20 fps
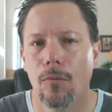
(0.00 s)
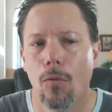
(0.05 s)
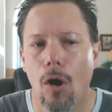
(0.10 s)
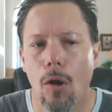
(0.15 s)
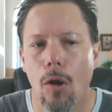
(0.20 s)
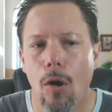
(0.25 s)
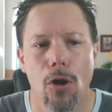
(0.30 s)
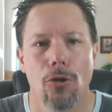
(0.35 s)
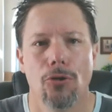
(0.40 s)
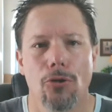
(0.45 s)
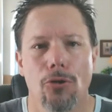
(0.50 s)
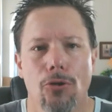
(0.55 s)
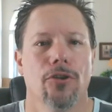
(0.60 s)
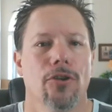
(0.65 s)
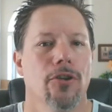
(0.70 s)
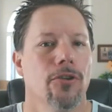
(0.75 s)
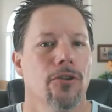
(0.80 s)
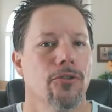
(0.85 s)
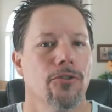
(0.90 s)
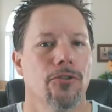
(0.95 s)

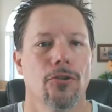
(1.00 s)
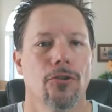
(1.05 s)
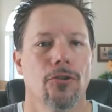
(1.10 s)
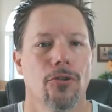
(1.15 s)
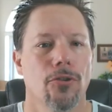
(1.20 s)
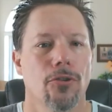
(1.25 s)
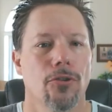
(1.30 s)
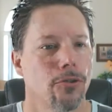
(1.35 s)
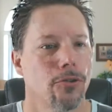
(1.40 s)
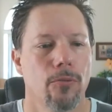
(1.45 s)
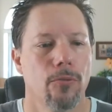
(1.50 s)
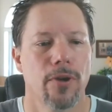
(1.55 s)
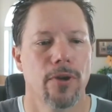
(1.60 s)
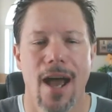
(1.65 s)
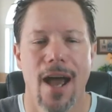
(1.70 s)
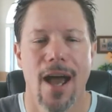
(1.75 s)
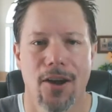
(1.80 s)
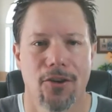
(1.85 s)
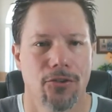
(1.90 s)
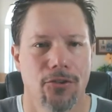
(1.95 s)
emotions or
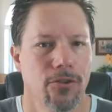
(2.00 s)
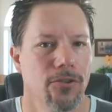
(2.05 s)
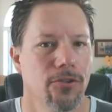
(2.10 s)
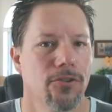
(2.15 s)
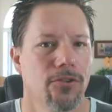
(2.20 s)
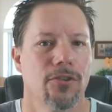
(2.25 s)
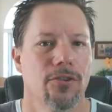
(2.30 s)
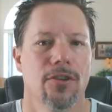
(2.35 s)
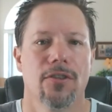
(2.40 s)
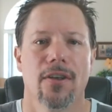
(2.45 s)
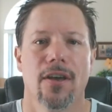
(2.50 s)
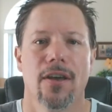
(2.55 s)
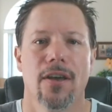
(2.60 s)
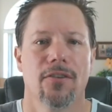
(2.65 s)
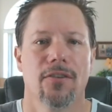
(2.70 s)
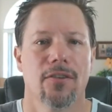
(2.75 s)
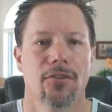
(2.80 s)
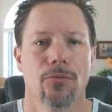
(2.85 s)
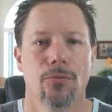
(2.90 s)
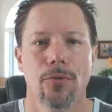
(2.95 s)
reactions to
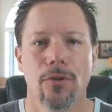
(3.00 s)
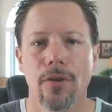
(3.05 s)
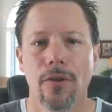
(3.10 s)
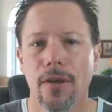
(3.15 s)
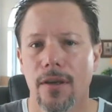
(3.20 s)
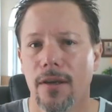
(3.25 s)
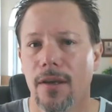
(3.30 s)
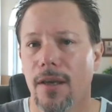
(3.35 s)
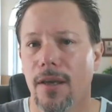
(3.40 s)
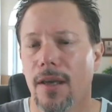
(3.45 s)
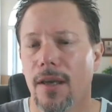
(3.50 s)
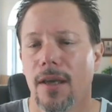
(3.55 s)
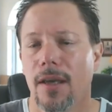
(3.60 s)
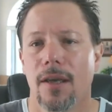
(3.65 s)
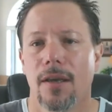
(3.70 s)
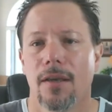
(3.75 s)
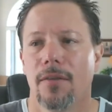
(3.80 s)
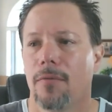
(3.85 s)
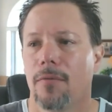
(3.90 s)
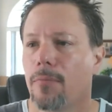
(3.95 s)
things. It's really
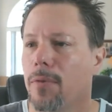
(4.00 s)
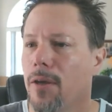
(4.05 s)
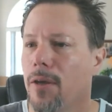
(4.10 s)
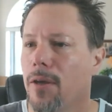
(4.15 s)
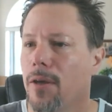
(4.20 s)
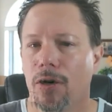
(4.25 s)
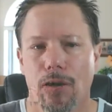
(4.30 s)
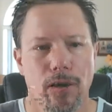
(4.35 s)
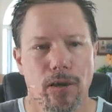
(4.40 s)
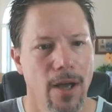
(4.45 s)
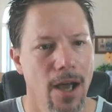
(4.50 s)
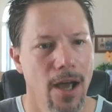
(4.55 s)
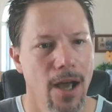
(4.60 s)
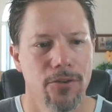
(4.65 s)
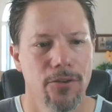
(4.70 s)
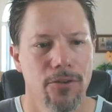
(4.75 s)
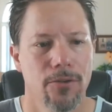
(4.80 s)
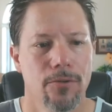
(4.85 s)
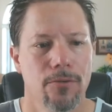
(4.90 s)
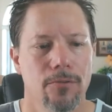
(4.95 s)
people
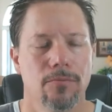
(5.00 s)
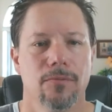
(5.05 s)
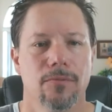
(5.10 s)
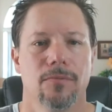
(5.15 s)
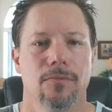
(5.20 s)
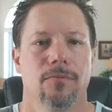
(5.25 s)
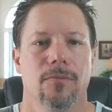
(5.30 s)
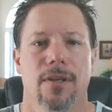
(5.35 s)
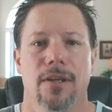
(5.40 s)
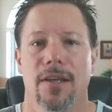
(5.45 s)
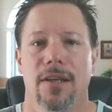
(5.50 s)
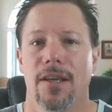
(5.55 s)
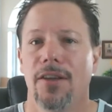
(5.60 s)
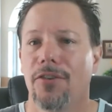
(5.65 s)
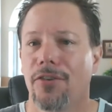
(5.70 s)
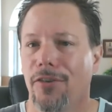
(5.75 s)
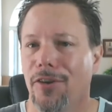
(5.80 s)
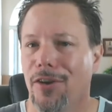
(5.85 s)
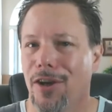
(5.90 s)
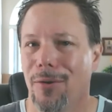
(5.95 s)
around you can
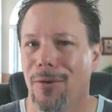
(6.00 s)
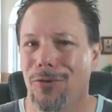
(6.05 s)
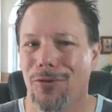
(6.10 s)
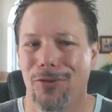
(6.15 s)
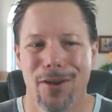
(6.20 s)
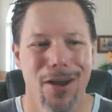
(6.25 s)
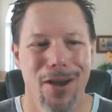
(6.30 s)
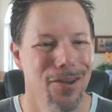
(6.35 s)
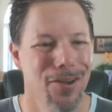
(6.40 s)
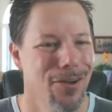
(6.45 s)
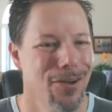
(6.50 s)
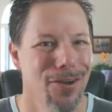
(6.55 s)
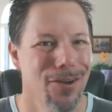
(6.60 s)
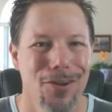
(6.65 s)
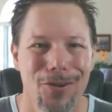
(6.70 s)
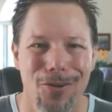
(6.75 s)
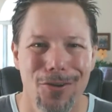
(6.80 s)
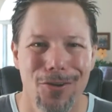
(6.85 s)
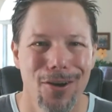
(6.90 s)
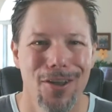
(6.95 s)
easily upset you,
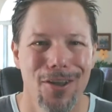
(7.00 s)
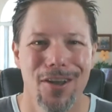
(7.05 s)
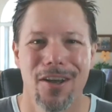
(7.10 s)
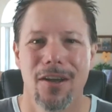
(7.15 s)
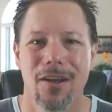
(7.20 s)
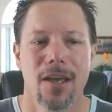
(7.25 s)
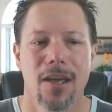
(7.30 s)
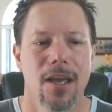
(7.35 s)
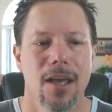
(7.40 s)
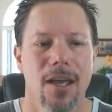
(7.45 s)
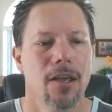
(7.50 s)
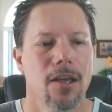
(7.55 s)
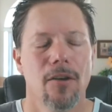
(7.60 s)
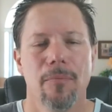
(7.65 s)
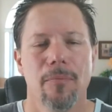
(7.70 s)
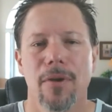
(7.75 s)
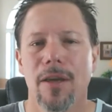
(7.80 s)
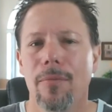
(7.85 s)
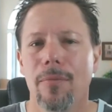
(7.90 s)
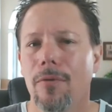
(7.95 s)
annoy you. You know,
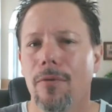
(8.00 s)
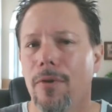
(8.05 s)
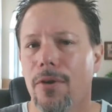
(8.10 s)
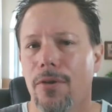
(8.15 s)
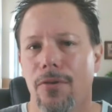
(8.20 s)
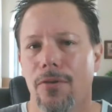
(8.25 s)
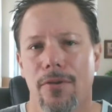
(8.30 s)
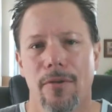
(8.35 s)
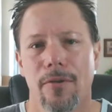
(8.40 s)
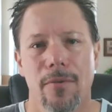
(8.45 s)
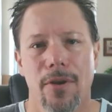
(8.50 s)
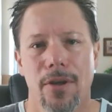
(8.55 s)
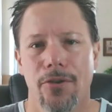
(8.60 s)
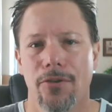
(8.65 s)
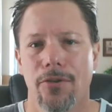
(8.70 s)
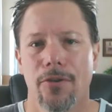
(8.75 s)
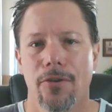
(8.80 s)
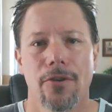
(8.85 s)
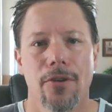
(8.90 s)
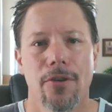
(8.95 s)
people with
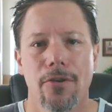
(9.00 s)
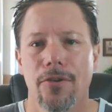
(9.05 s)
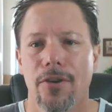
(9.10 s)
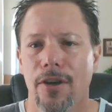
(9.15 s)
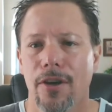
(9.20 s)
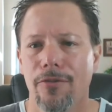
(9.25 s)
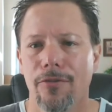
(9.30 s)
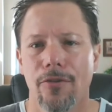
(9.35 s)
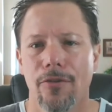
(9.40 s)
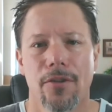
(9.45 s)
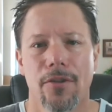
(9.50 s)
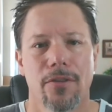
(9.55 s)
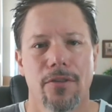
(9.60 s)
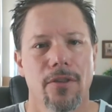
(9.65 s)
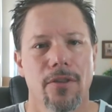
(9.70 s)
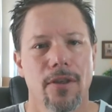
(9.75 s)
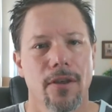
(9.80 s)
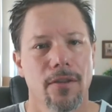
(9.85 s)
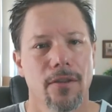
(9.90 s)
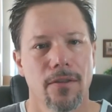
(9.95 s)
dementia are no different.
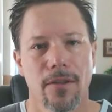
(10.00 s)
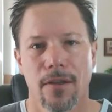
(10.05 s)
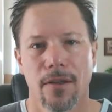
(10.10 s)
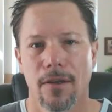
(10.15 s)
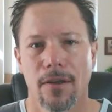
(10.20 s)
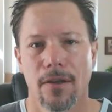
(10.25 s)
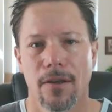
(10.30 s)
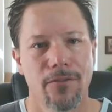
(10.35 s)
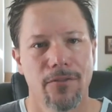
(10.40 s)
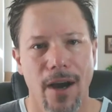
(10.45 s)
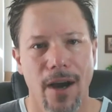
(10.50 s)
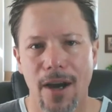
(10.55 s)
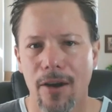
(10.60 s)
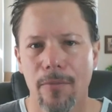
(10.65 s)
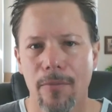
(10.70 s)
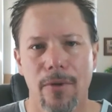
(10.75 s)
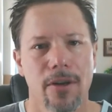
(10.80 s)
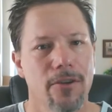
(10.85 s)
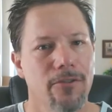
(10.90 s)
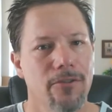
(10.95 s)
The, the
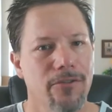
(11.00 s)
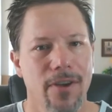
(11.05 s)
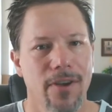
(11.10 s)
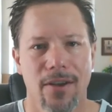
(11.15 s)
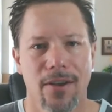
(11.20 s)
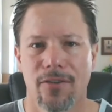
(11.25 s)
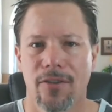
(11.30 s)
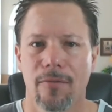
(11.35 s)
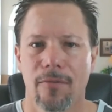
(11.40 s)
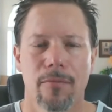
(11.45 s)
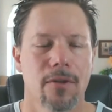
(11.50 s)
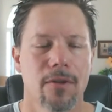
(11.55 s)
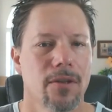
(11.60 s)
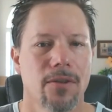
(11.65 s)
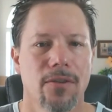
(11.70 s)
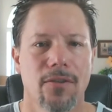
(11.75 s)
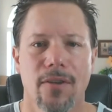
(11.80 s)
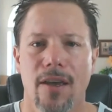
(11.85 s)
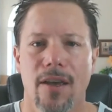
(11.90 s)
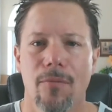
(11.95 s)
environment affects them in
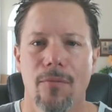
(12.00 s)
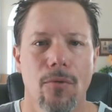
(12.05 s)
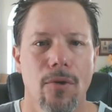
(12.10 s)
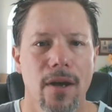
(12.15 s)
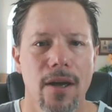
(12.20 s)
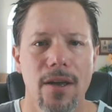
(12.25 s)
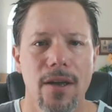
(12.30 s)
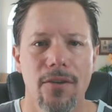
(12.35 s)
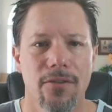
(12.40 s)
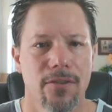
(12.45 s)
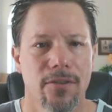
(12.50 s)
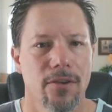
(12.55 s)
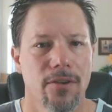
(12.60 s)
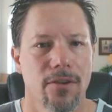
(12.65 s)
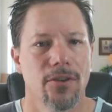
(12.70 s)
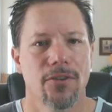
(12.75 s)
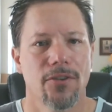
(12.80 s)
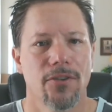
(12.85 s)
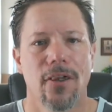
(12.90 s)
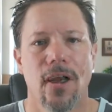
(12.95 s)
the same ways. They're
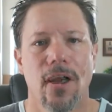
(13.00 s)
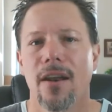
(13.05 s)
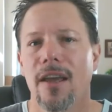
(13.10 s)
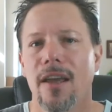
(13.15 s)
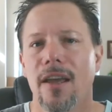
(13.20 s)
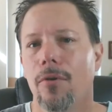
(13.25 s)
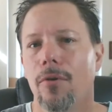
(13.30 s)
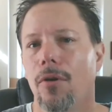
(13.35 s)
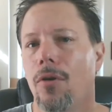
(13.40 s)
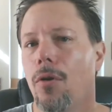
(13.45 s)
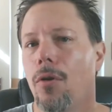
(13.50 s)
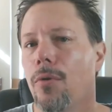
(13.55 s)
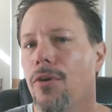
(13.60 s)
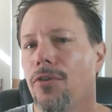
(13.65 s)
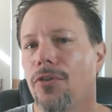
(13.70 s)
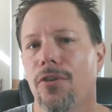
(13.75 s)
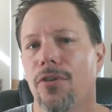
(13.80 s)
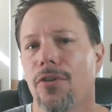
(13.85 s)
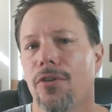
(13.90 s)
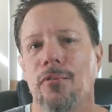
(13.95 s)
just not able
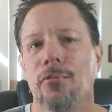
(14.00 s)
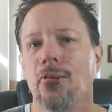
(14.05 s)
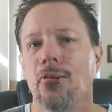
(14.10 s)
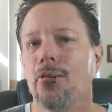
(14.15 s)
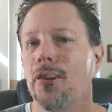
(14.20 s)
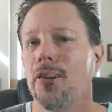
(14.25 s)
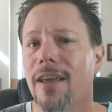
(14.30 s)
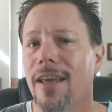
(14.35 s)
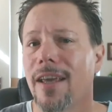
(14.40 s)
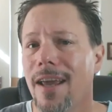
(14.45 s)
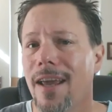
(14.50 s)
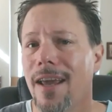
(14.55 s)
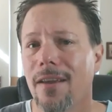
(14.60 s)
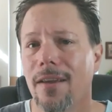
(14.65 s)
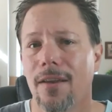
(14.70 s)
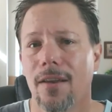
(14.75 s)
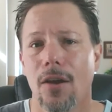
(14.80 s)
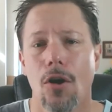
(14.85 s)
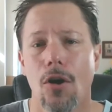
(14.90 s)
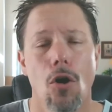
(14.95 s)
always to communicate
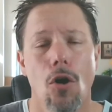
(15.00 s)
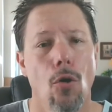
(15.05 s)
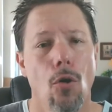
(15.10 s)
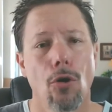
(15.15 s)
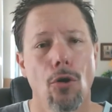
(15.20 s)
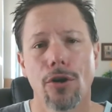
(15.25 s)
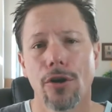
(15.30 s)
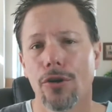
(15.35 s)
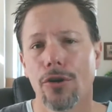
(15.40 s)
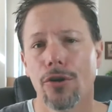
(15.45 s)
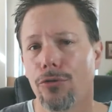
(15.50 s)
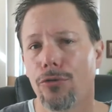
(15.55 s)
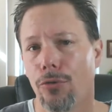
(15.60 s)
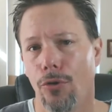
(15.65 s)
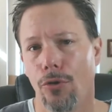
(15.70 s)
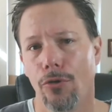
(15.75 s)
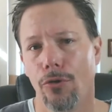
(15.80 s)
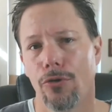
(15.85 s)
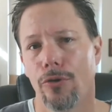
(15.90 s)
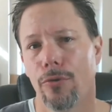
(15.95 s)
it or
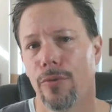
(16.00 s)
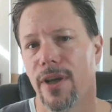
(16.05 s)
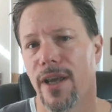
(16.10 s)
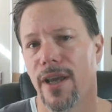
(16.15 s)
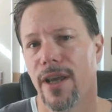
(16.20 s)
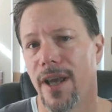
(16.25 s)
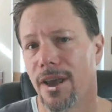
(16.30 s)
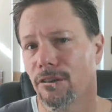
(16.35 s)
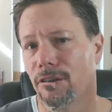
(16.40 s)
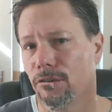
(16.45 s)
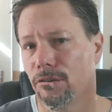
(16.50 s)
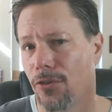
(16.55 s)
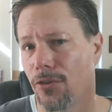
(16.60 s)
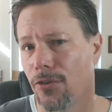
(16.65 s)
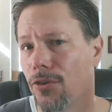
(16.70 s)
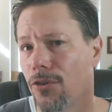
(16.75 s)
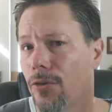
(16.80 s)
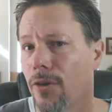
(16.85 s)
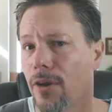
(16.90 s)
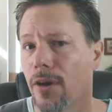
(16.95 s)
control their reactions
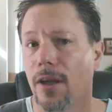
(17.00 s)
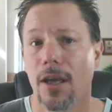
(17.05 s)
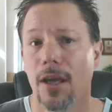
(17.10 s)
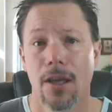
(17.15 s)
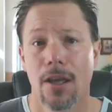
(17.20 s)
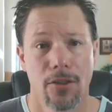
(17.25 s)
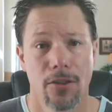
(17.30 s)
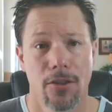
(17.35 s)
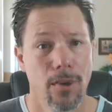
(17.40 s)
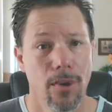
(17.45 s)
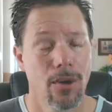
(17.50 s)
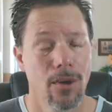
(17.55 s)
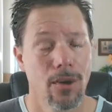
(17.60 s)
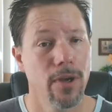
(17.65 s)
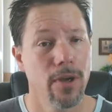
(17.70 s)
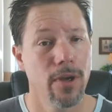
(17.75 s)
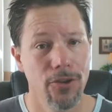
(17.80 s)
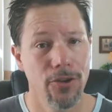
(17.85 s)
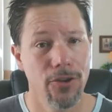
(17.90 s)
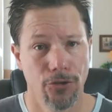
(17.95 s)
to it the way
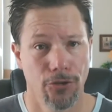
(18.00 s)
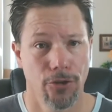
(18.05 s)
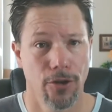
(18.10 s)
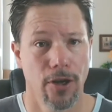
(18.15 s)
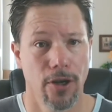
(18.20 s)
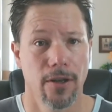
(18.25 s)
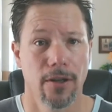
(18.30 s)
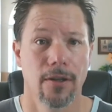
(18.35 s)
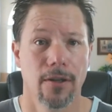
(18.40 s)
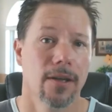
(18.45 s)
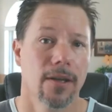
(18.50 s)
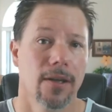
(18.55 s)
we should.